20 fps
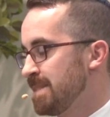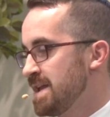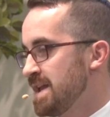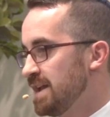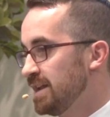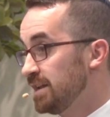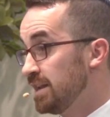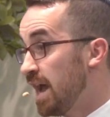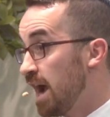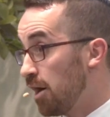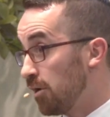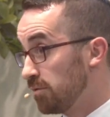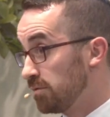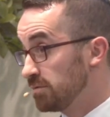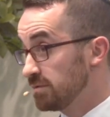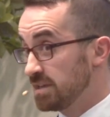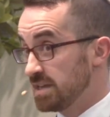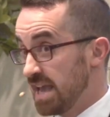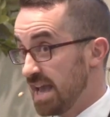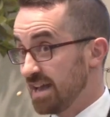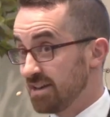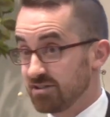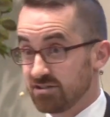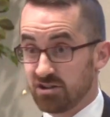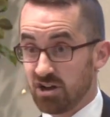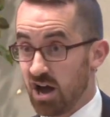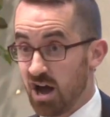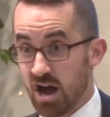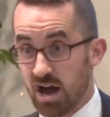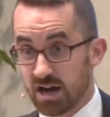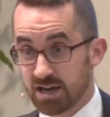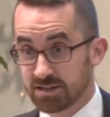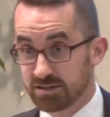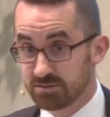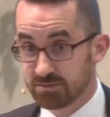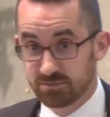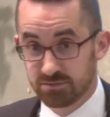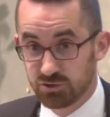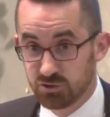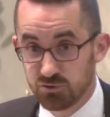Now, can
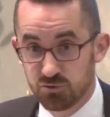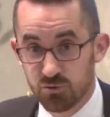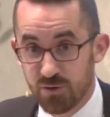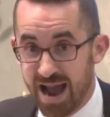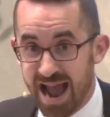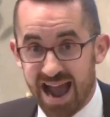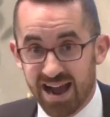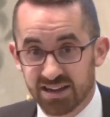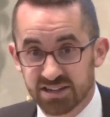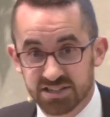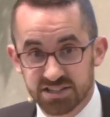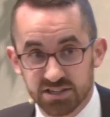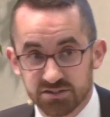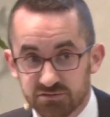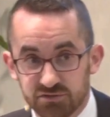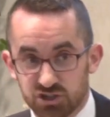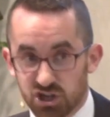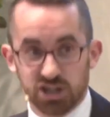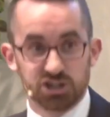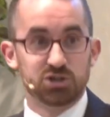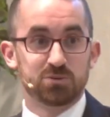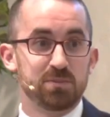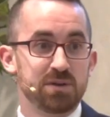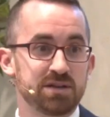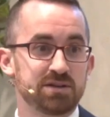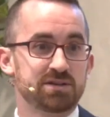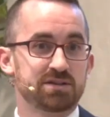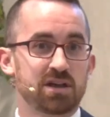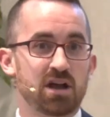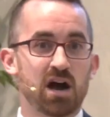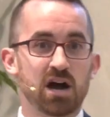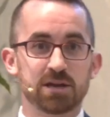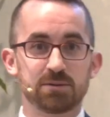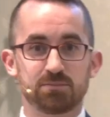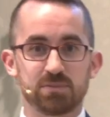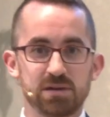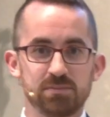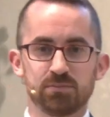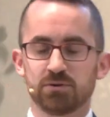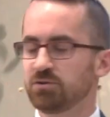God do acts of judgment on
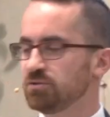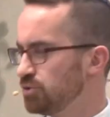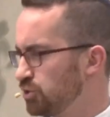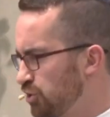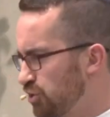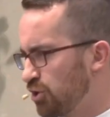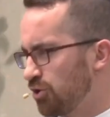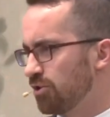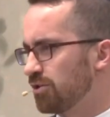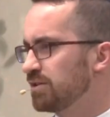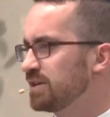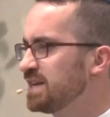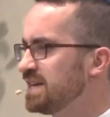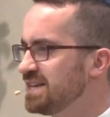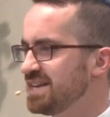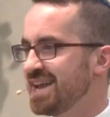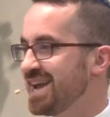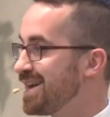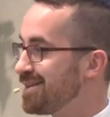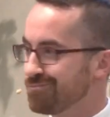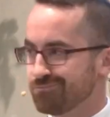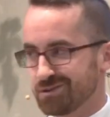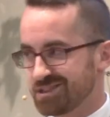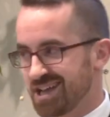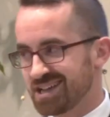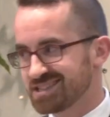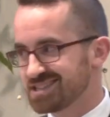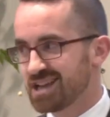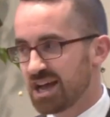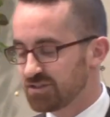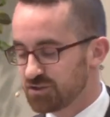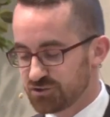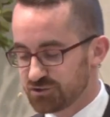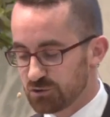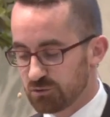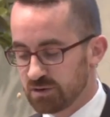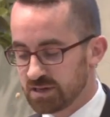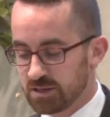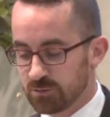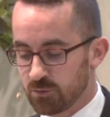people? Sure, he can. But that's not the
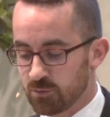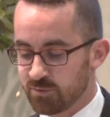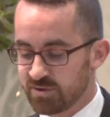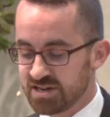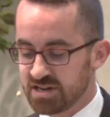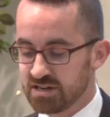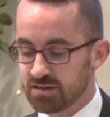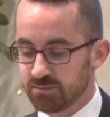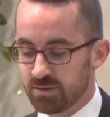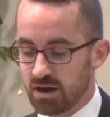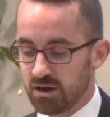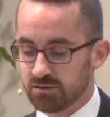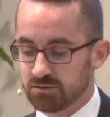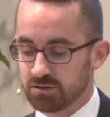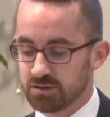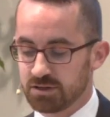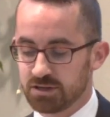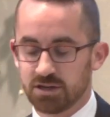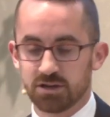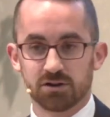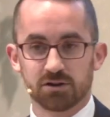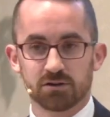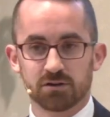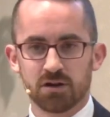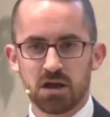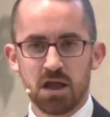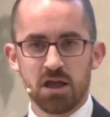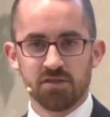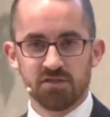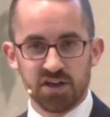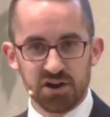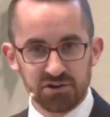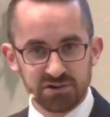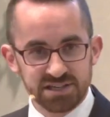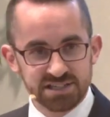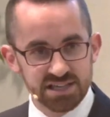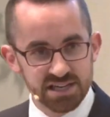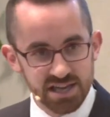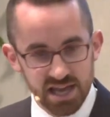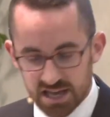story that we're reading about here. There
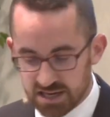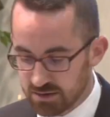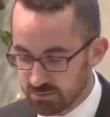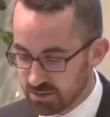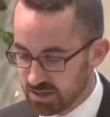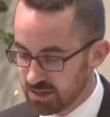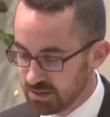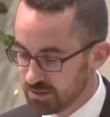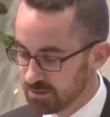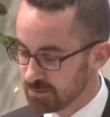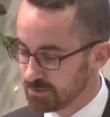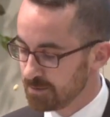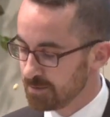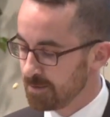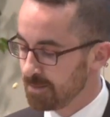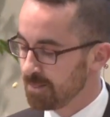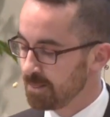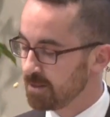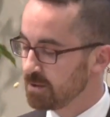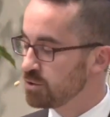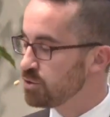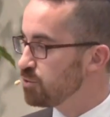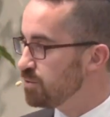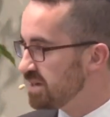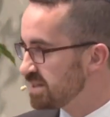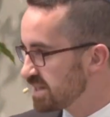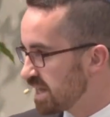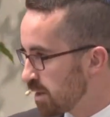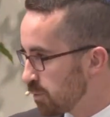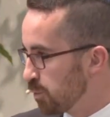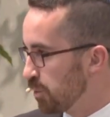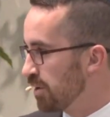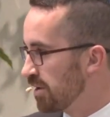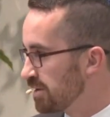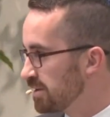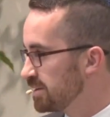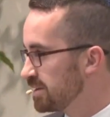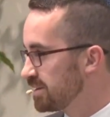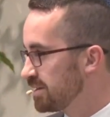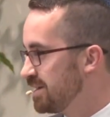is an enemy who is at
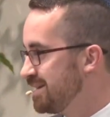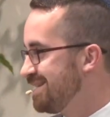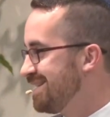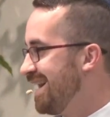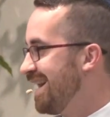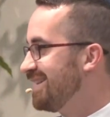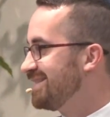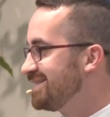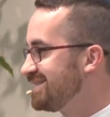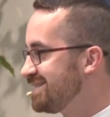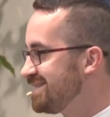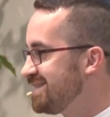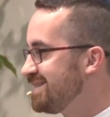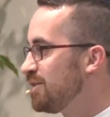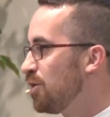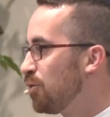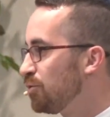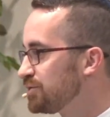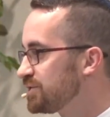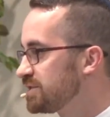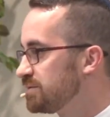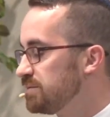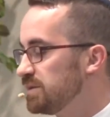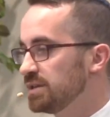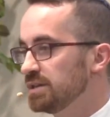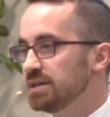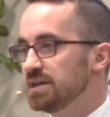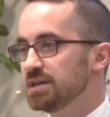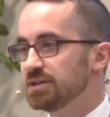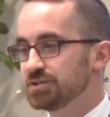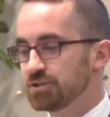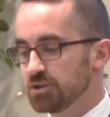work, and he ultimately is the